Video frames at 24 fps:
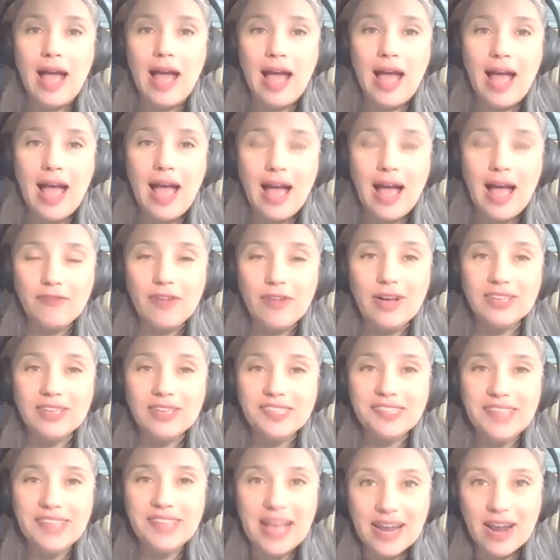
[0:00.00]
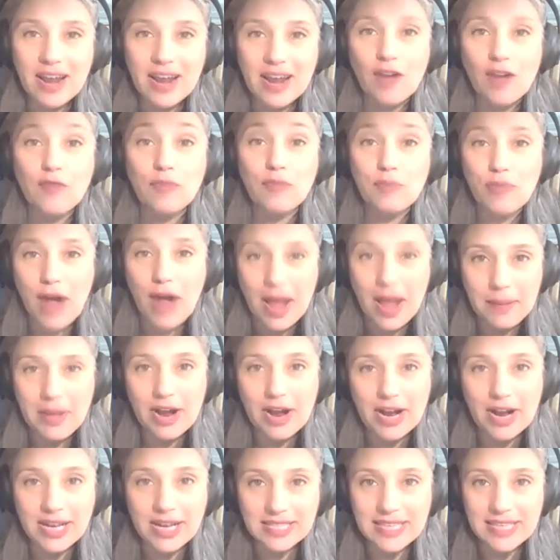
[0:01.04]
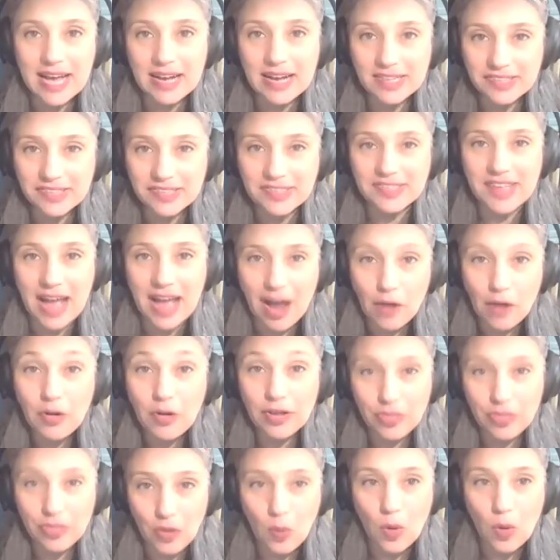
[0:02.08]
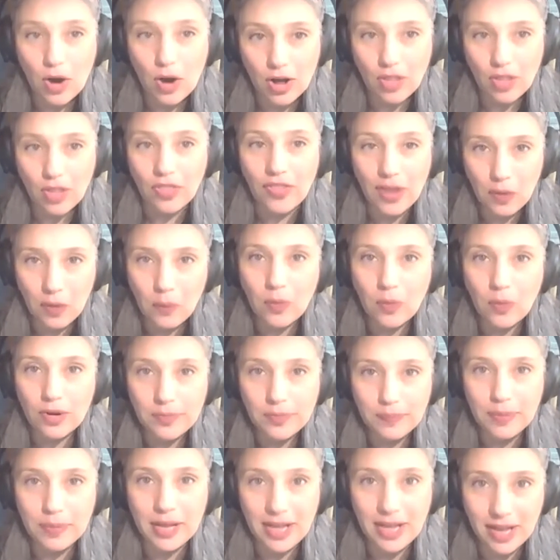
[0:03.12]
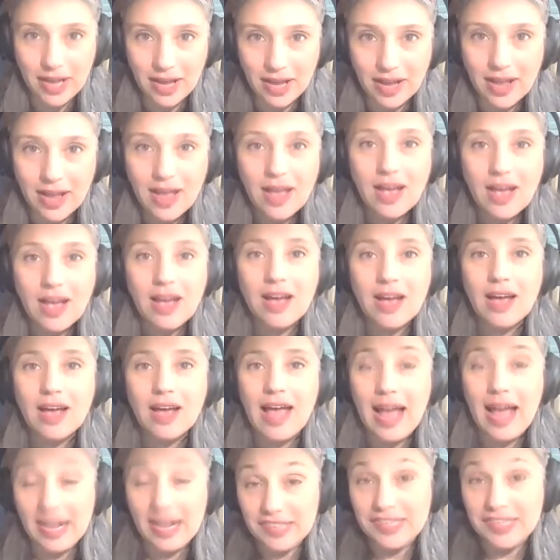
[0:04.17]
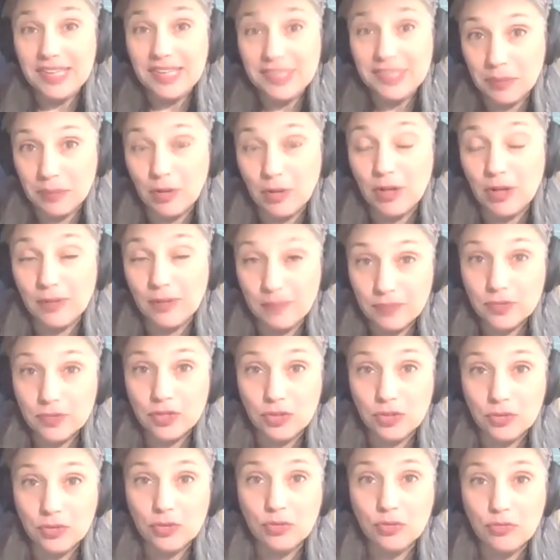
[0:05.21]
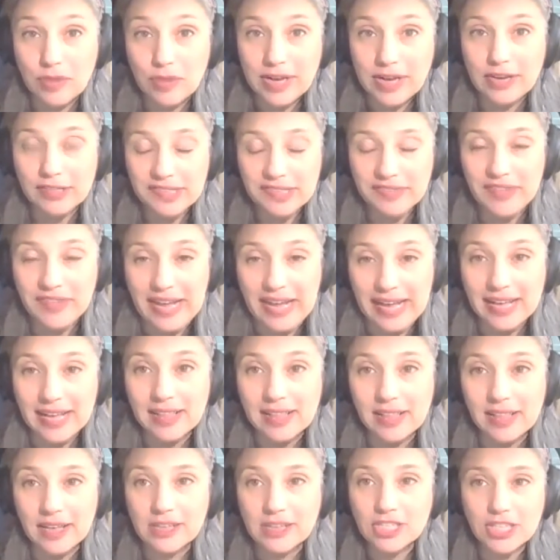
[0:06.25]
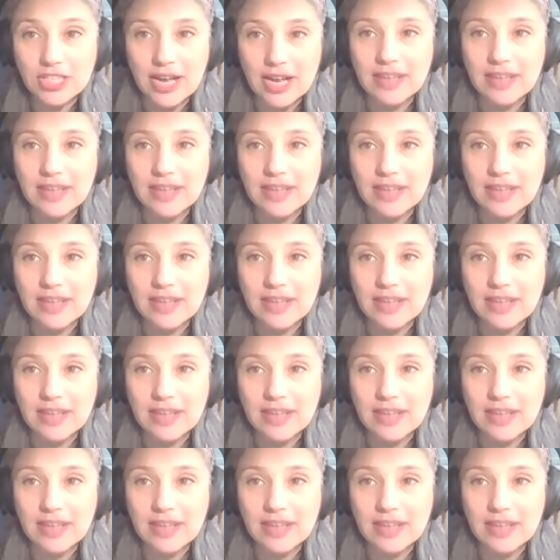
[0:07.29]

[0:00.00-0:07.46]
have a set of primary texts out in the world that would be accessible to readers of English.